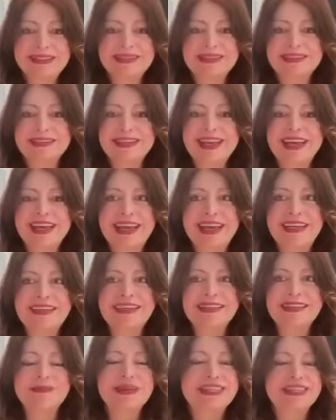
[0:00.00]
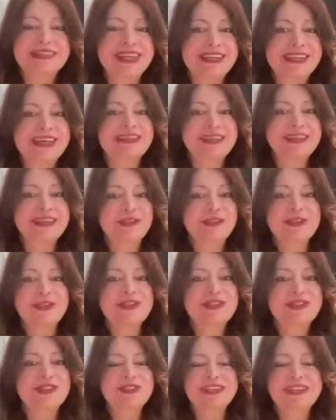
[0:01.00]
And as my psychic teacher used
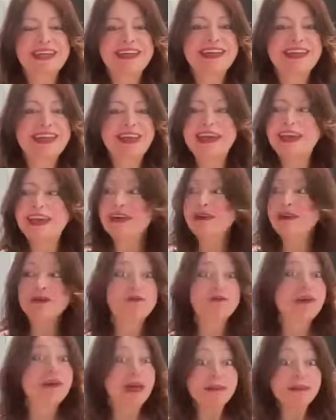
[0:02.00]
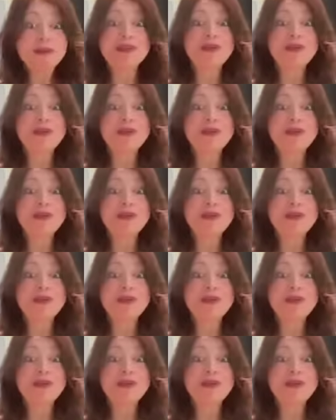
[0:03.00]
to say, the air around you